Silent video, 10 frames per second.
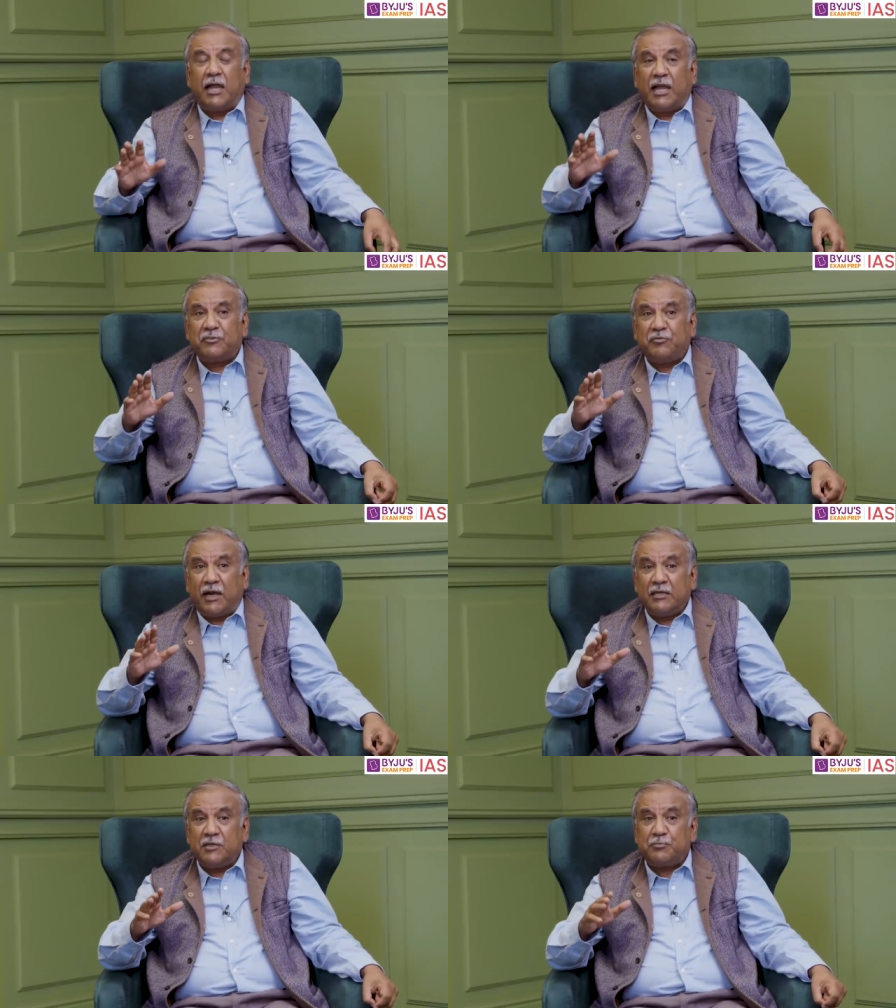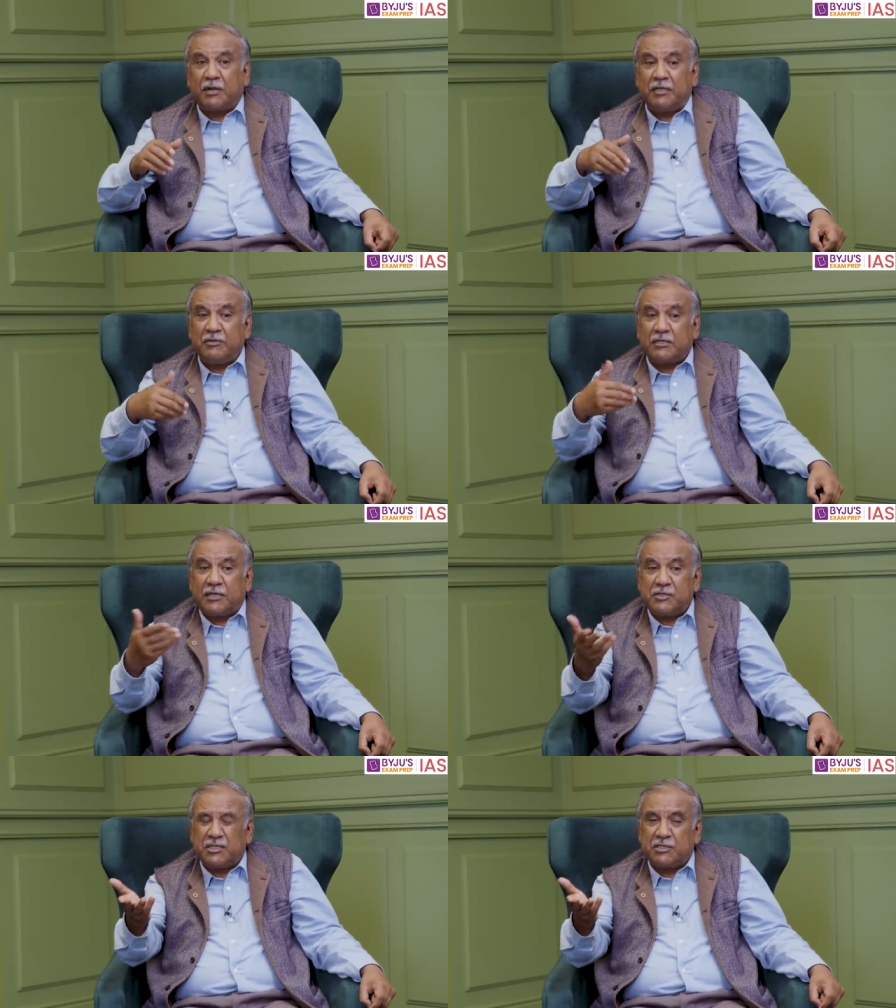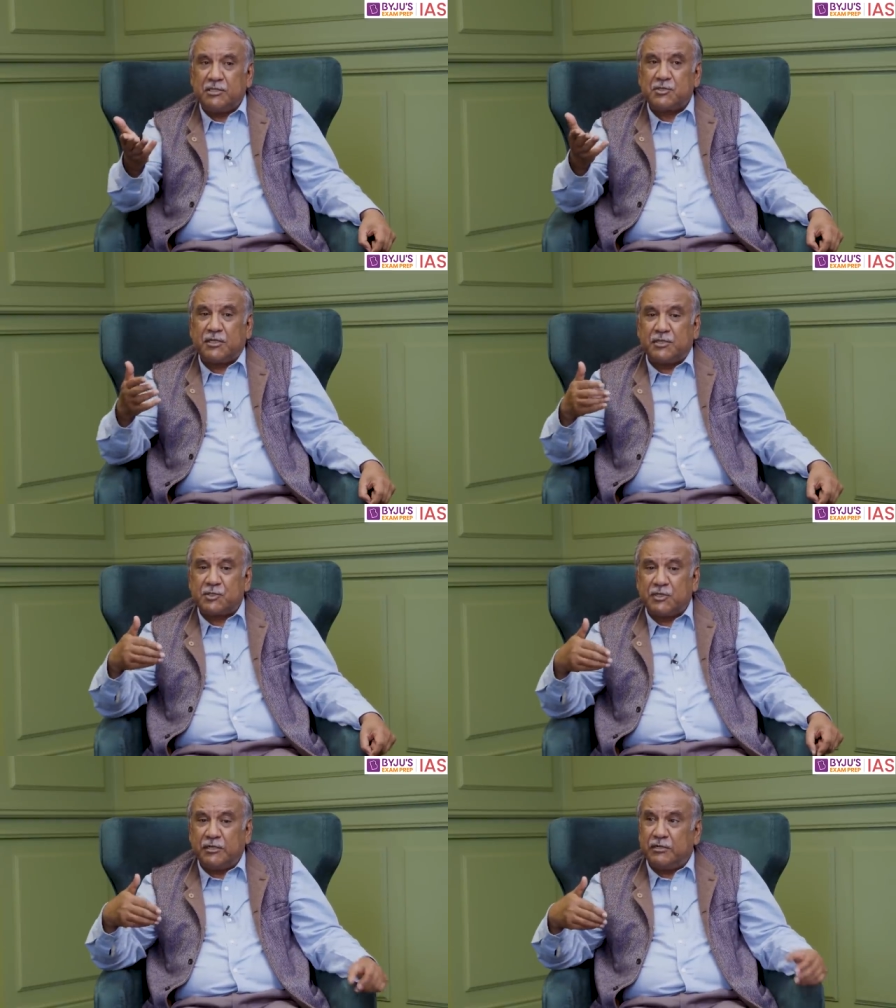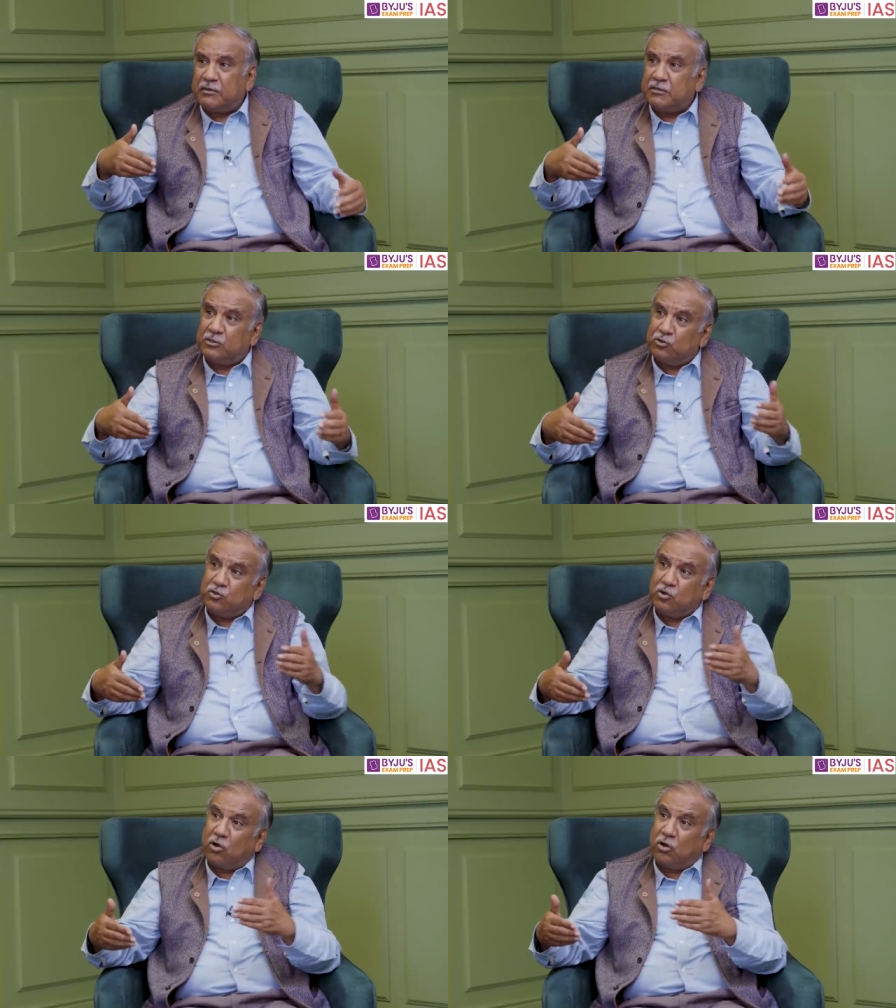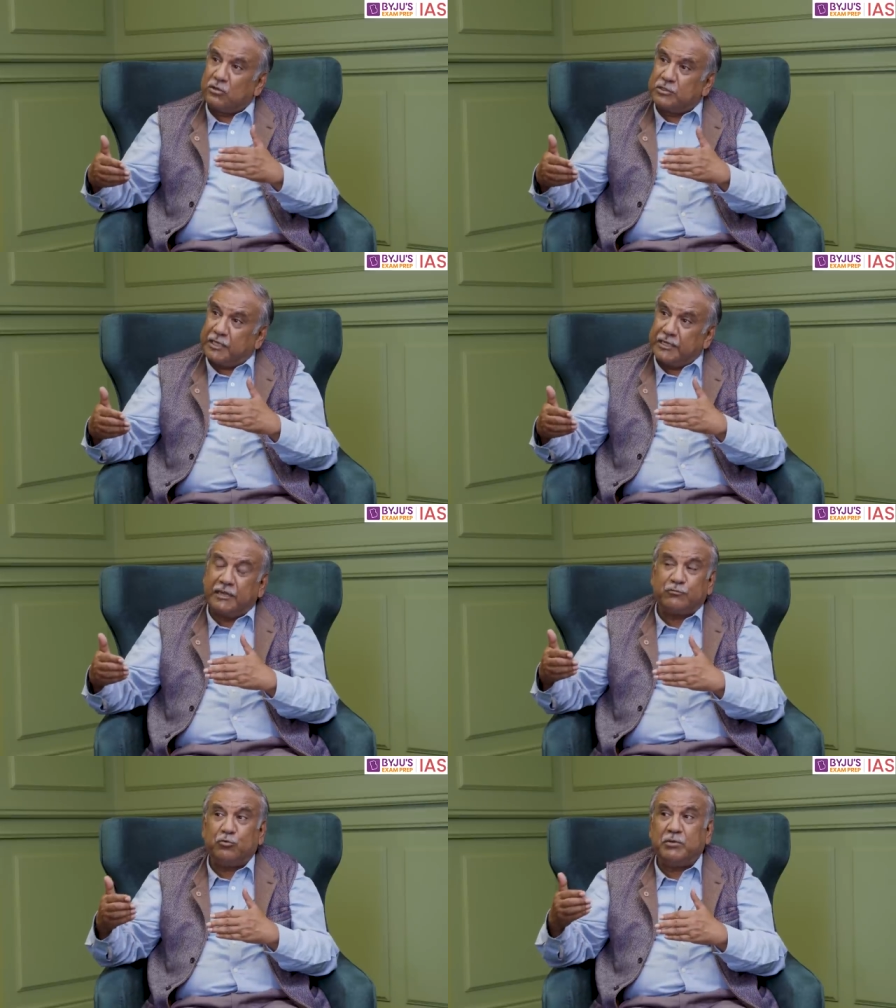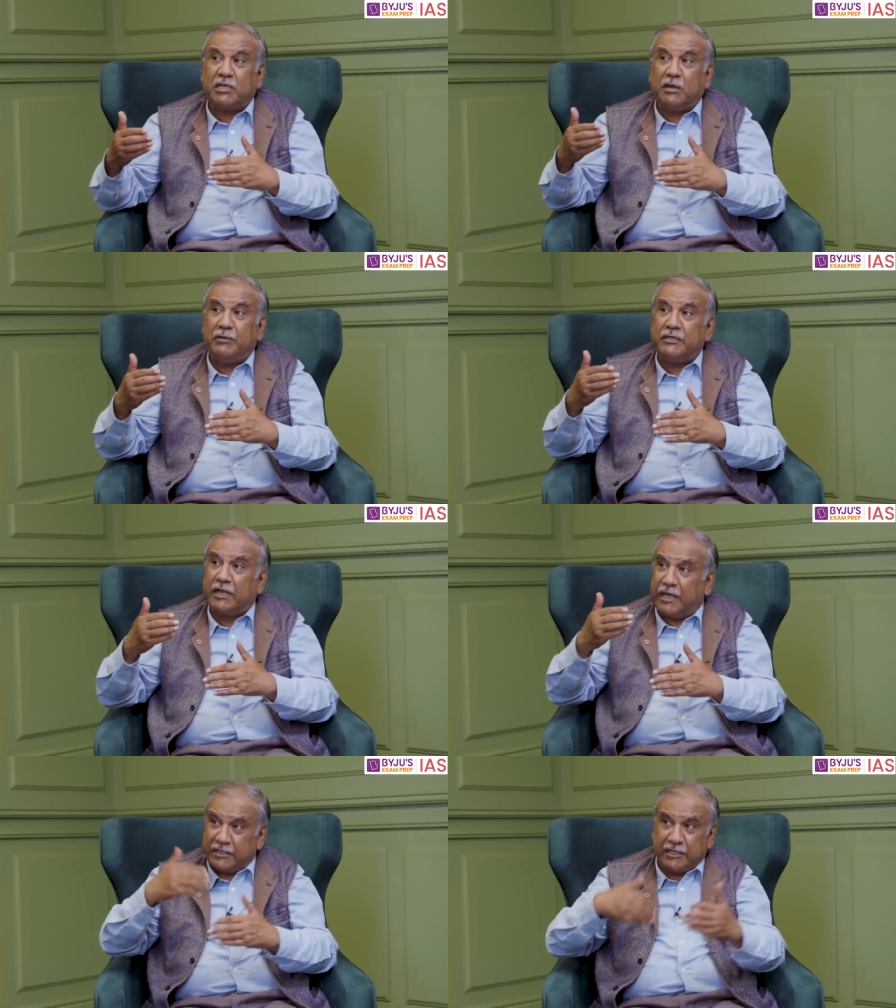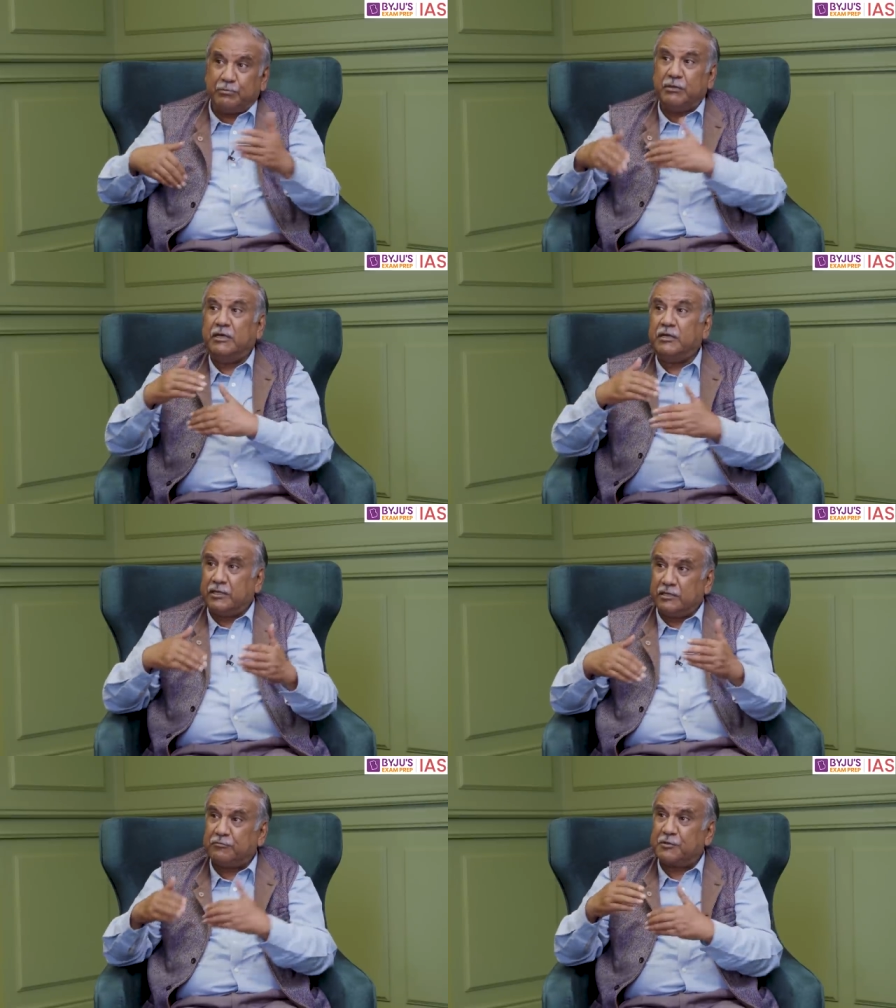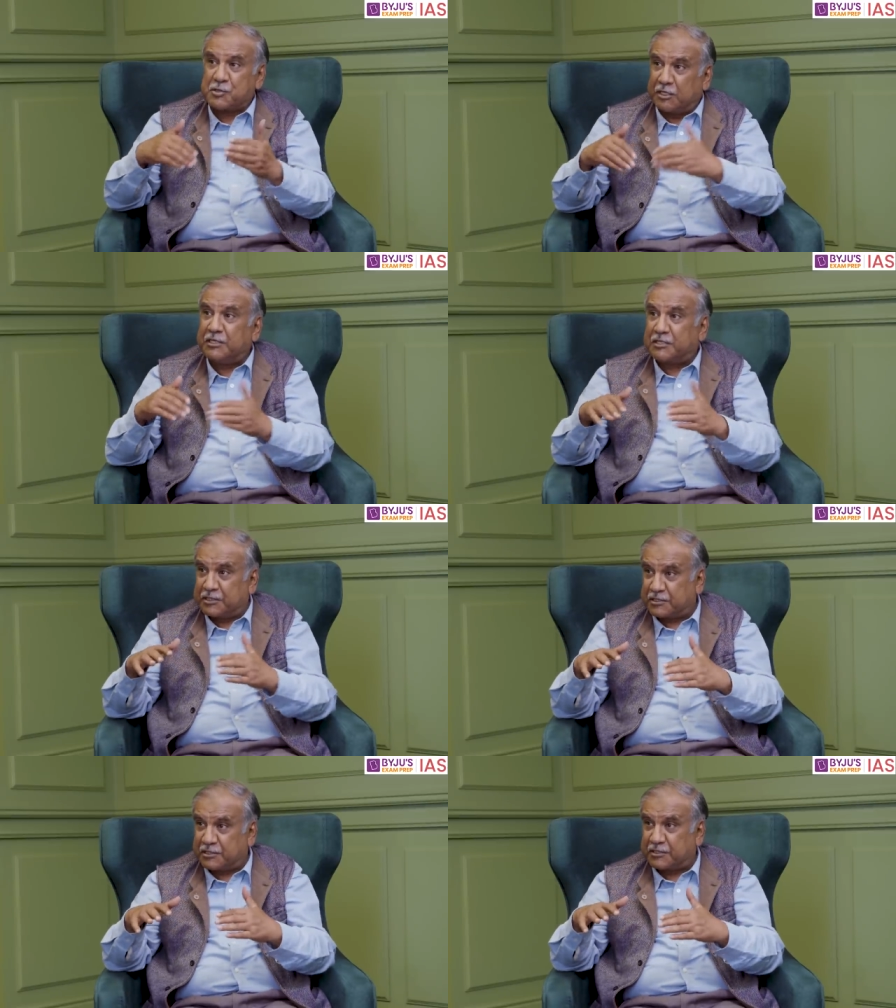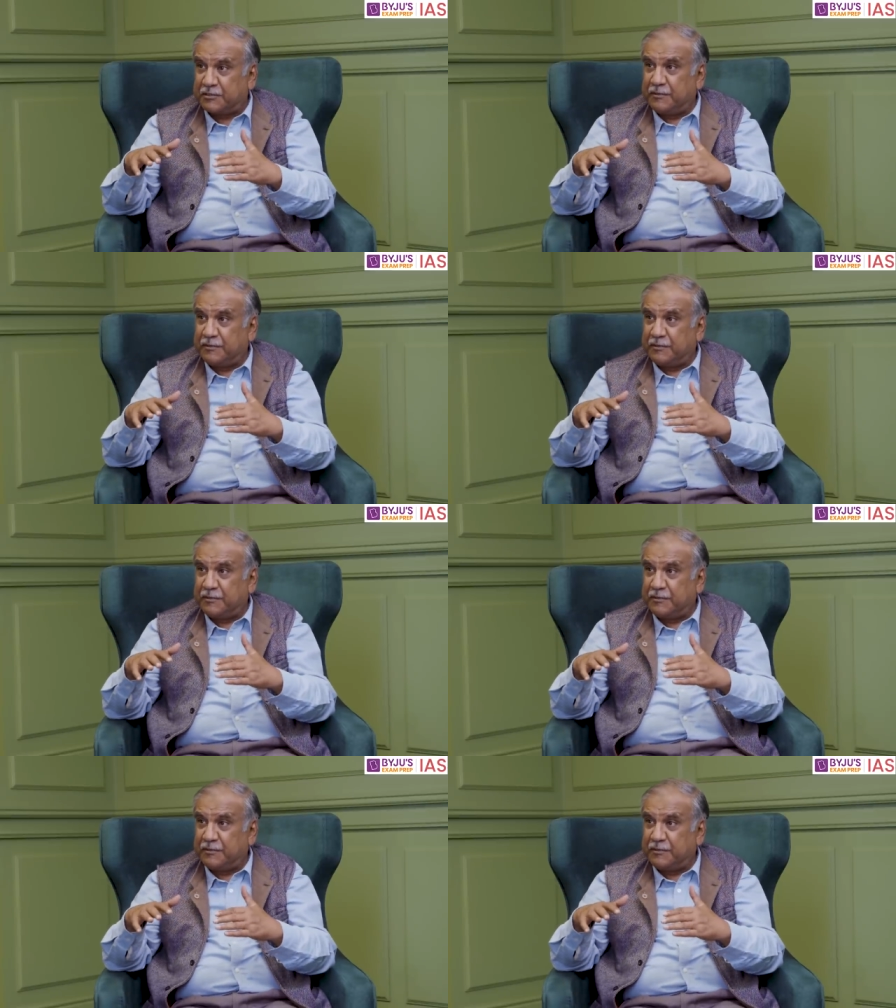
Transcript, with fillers: As far as privatization is concerned, you then have to become an enabler and a facilitator.